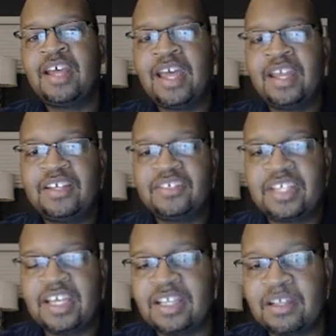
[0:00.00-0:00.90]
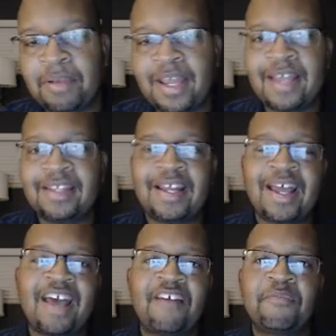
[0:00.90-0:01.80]
and then seeing the plan that I
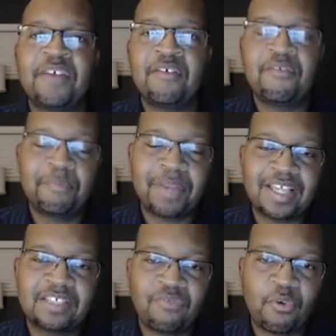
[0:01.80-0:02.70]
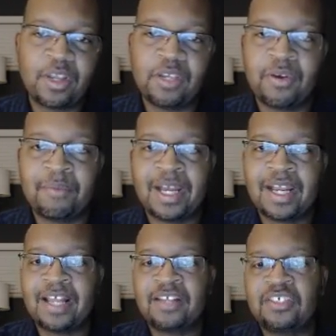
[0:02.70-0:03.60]
have in place for you in my
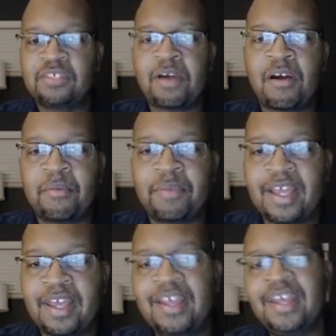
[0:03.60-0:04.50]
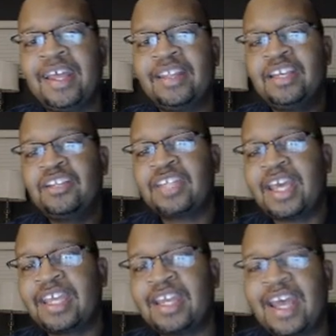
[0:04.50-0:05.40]
Knowledge is Power plan, and then
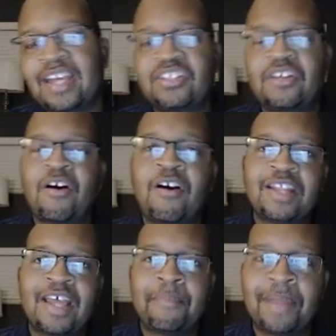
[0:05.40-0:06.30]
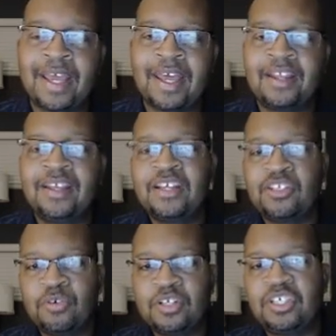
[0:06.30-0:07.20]
taking action on that plan
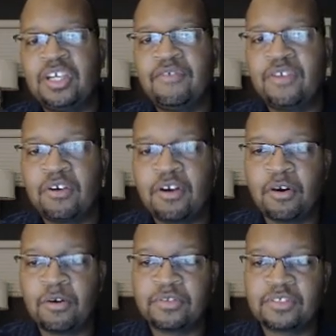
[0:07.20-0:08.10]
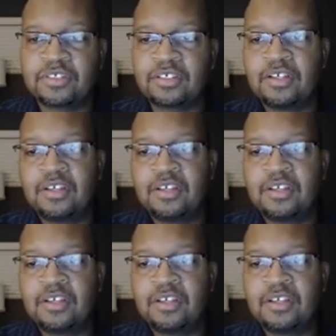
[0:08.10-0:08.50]
to achieve your goals.